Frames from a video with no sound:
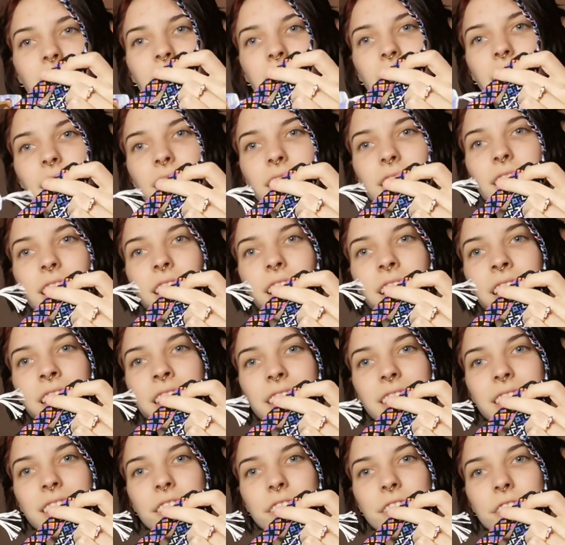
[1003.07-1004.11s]
a lot
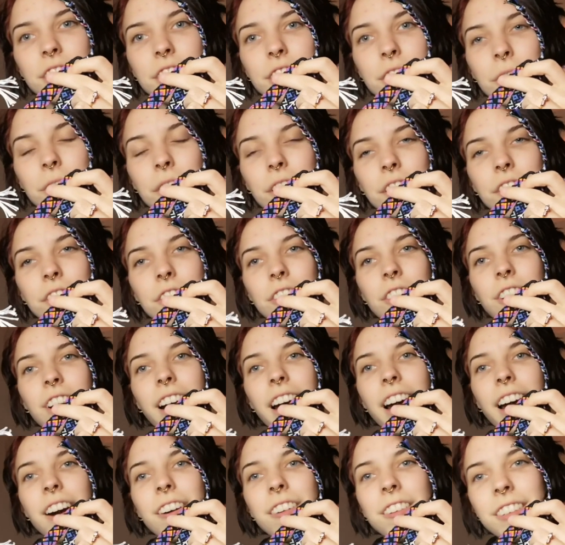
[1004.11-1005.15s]
for 24
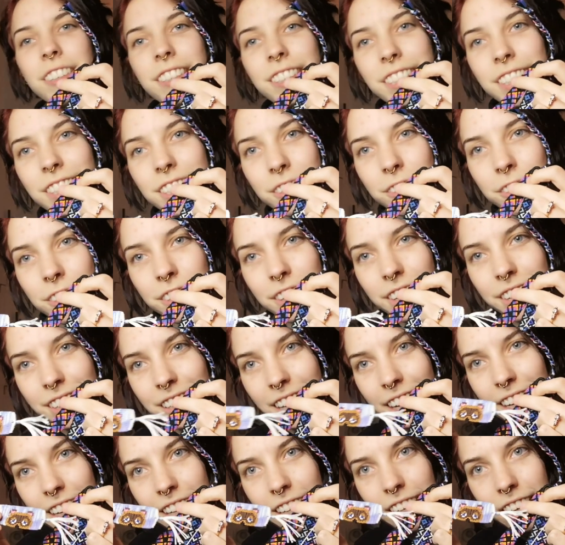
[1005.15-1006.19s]
hours.
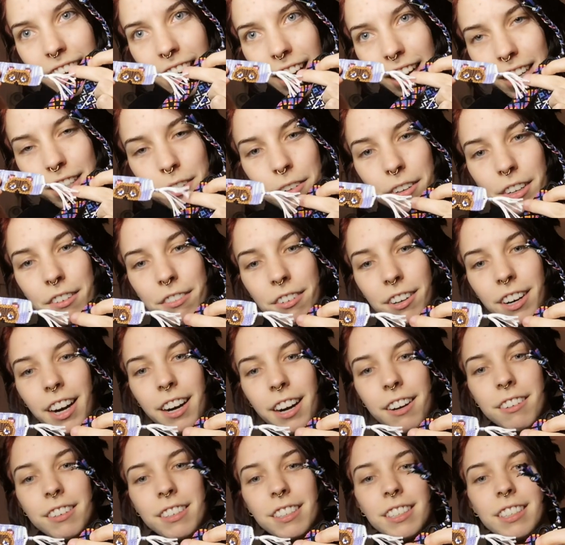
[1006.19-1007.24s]
Like, I had 24
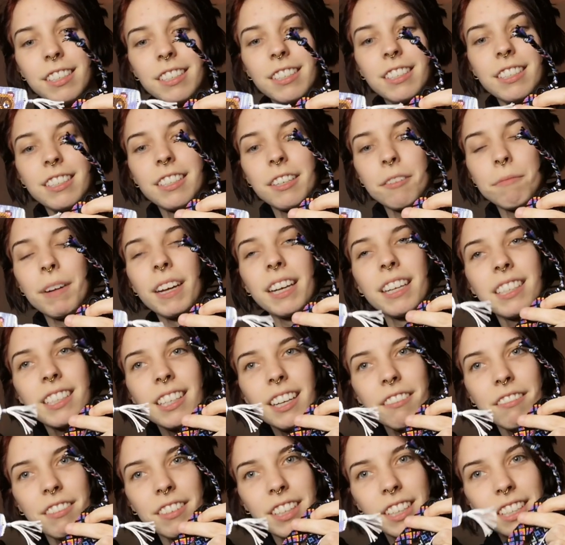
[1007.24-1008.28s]
hours to make
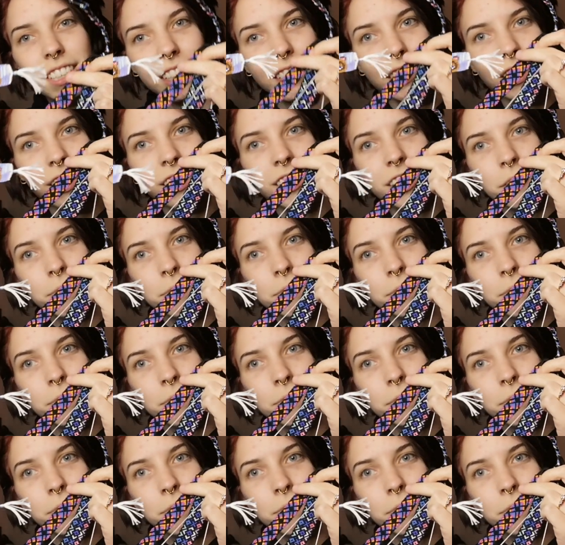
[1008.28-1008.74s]
stuff and this is all I